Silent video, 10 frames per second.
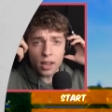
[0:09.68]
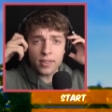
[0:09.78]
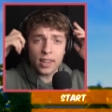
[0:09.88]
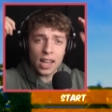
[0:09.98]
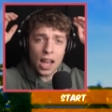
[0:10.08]

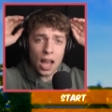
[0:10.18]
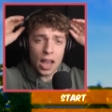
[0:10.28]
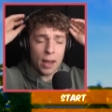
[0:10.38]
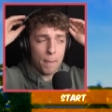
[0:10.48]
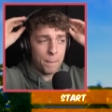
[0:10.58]
guys, today
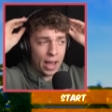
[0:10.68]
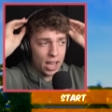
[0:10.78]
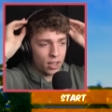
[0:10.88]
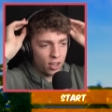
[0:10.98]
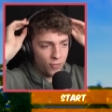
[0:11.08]
I am
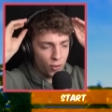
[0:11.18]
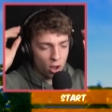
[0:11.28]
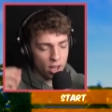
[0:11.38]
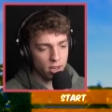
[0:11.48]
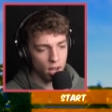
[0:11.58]
back
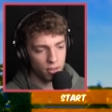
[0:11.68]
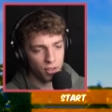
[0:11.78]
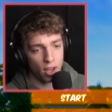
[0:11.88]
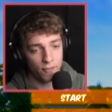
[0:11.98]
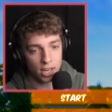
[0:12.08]
for
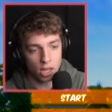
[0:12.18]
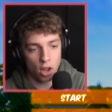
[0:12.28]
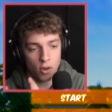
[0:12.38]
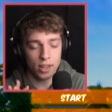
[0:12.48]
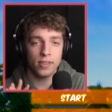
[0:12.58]
another
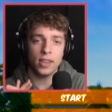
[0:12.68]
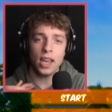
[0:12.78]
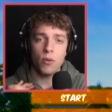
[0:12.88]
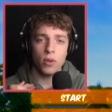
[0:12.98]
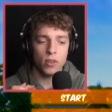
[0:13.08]
video, and
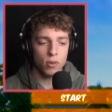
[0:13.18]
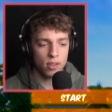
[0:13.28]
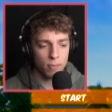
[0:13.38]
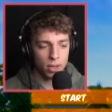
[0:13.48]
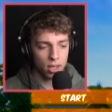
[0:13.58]
today we're doing
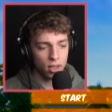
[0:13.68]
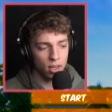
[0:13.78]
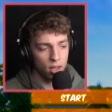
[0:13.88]
something